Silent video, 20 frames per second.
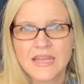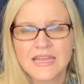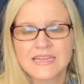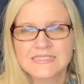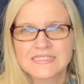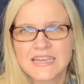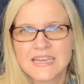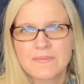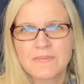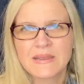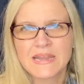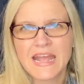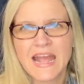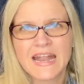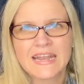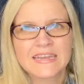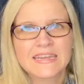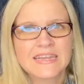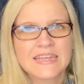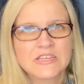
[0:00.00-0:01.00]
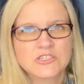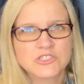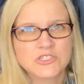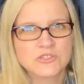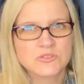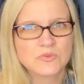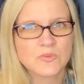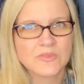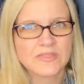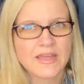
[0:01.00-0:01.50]
Has anybody had any
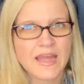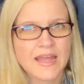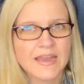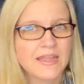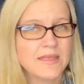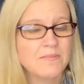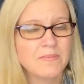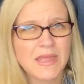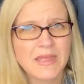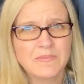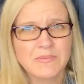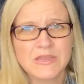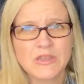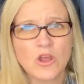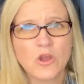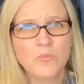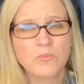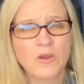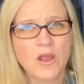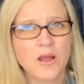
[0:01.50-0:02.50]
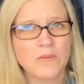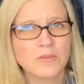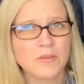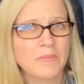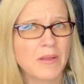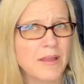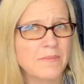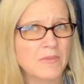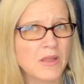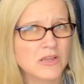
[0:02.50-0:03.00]
issues with that? It may be no
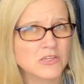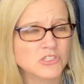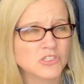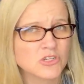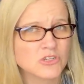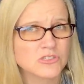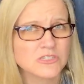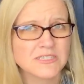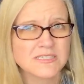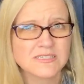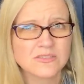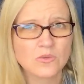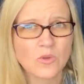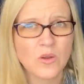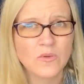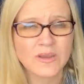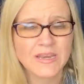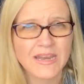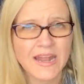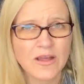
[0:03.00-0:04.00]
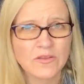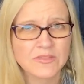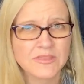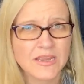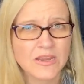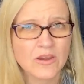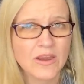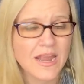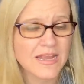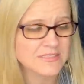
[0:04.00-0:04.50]
problem. I'm not sure. Just throwing it out
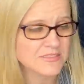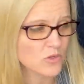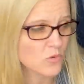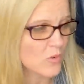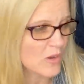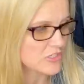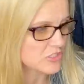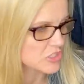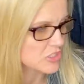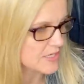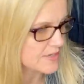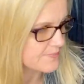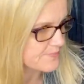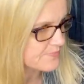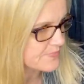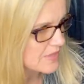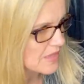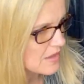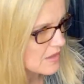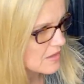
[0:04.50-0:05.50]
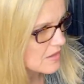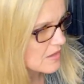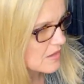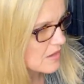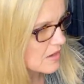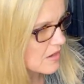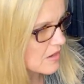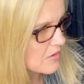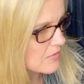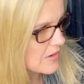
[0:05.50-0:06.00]
there as a question.
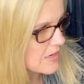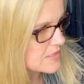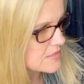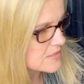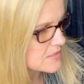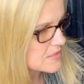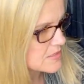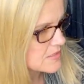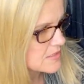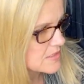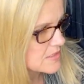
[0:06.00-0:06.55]
All right.